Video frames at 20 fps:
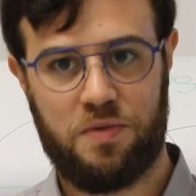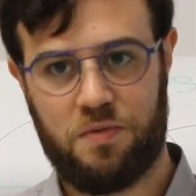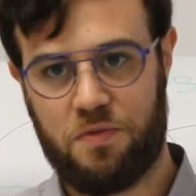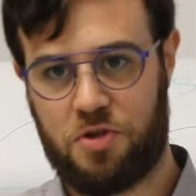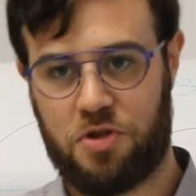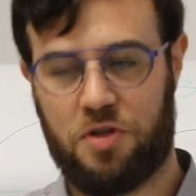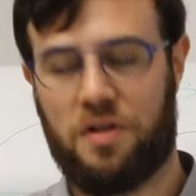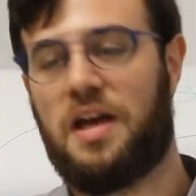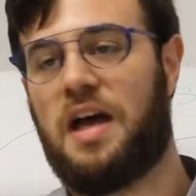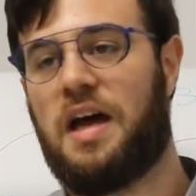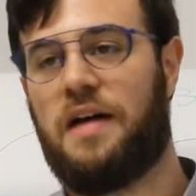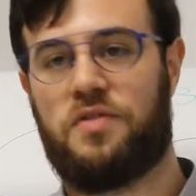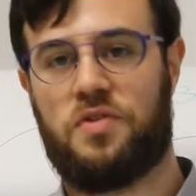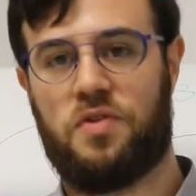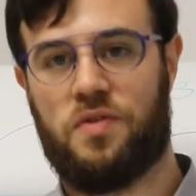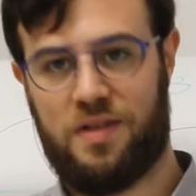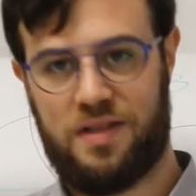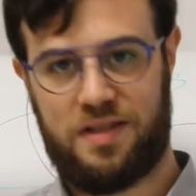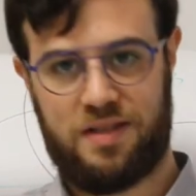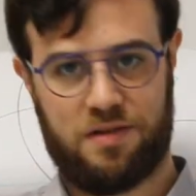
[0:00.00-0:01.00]
should they have
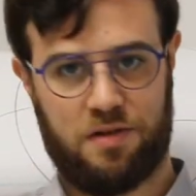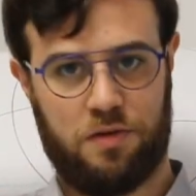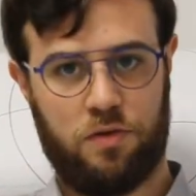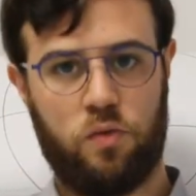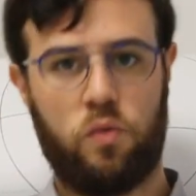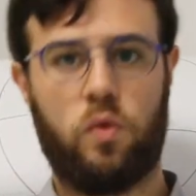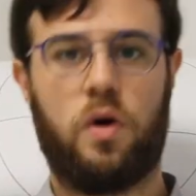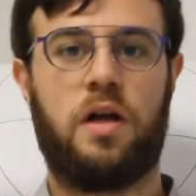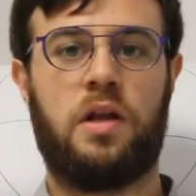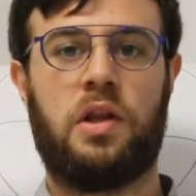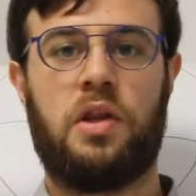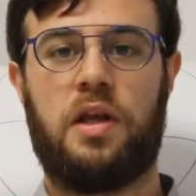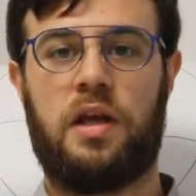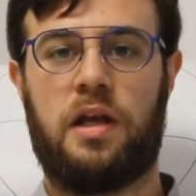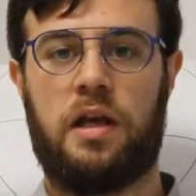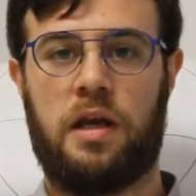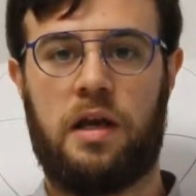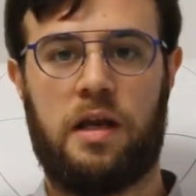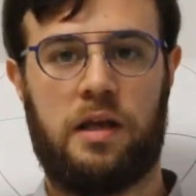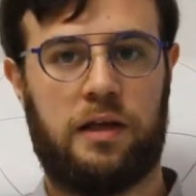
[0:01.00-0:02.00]
to install one
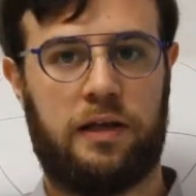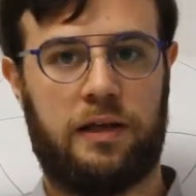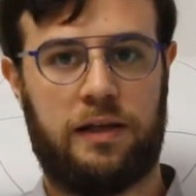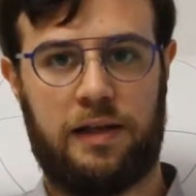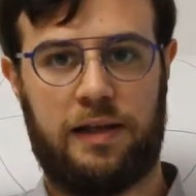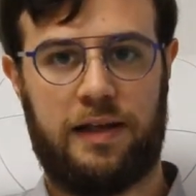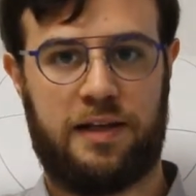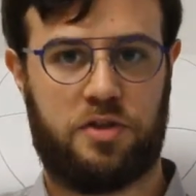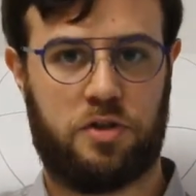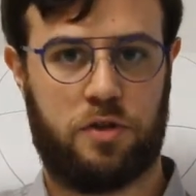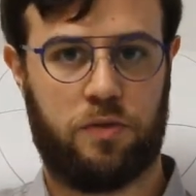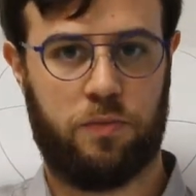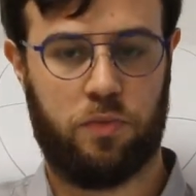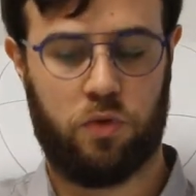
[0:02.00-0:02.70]
in an electrical